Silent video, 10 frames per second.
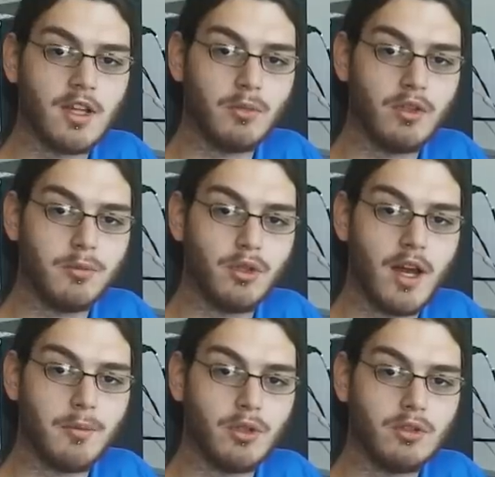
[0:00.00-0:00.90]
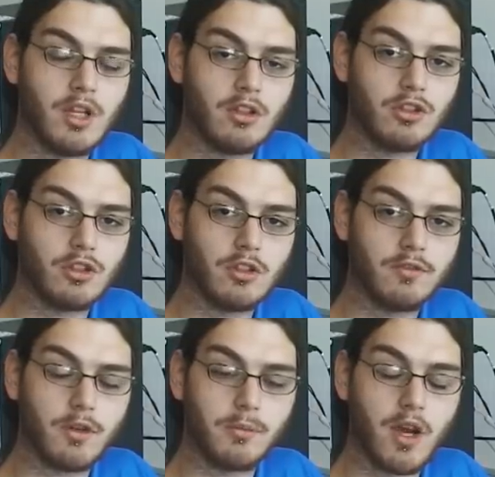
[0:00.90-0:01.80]

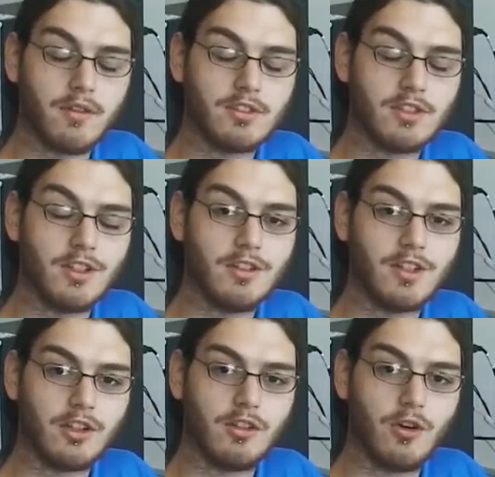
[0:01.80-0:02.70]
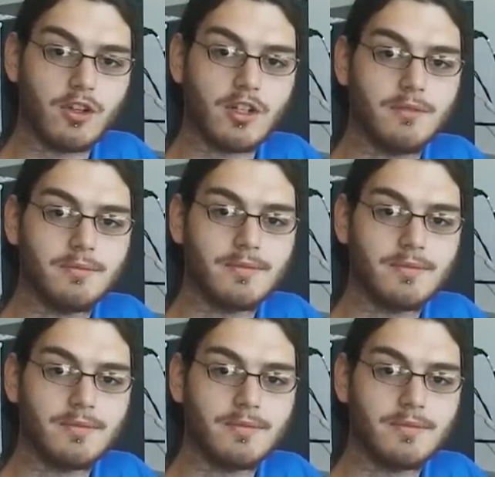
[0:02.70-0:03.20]
www.turtleforprivacy.org.